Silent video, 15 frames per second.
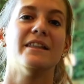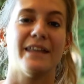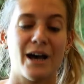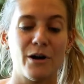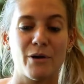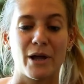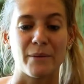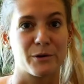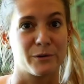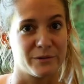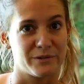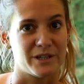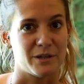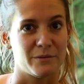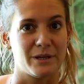Now I'm
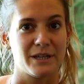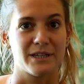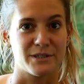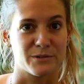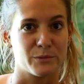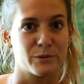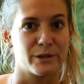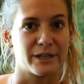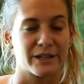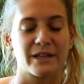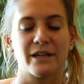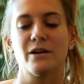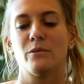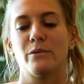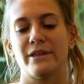continuing his
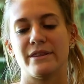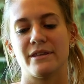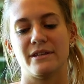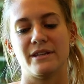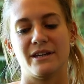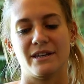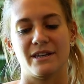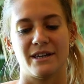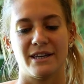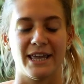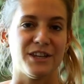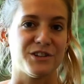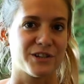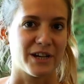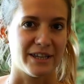work with the
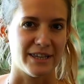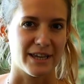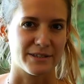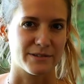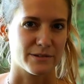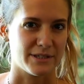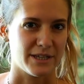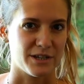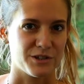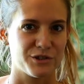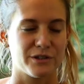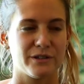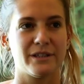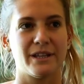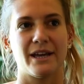HIE
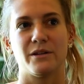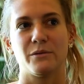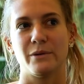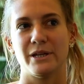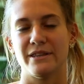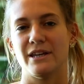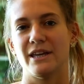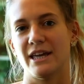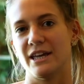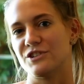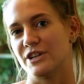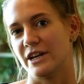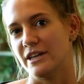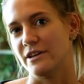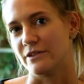Association and with the
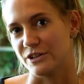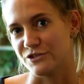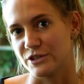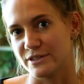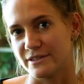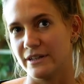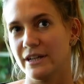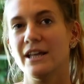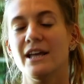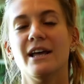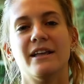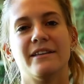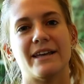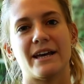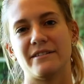HIE Registry
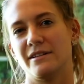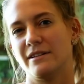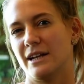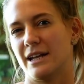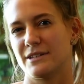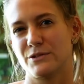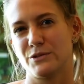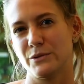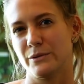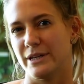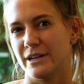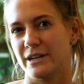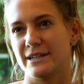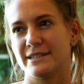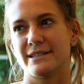that in the last 2
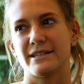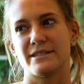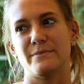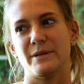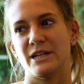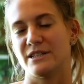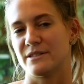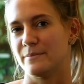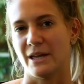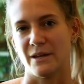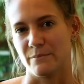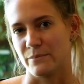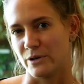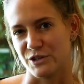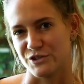years has been his
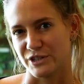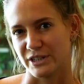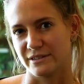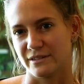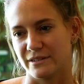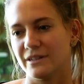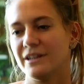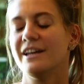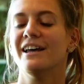main project.